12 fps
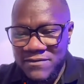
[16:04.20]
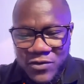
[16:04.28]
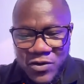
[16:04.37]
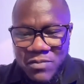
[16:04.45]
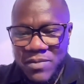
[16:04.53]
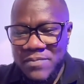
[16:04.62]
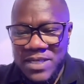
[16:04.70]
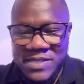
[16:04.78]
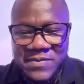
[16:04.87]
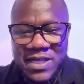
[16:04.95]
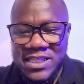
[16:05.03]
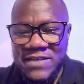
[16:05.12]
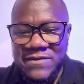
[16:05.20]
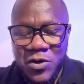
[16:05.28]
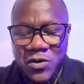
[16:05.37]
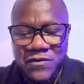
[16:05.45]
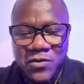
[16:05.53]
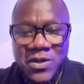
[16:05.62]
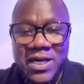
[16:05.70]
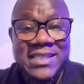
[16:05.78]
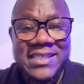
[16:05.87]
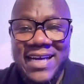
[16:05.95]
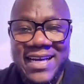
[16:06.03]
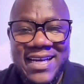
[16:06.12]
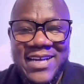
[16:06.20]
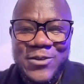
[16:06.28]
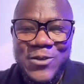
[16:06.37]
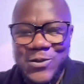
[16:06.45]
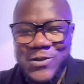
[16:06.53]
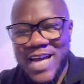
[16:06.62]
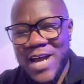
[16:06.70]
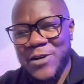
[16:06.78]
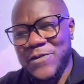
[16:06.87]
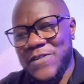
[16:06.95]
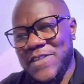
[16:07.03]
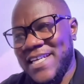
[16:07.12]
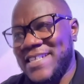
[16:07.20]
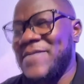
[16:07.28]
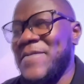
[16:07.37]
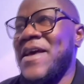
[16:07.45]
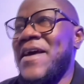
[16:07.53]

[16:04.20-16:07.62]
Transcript: from a perspective of kukatiana and all those kind of things.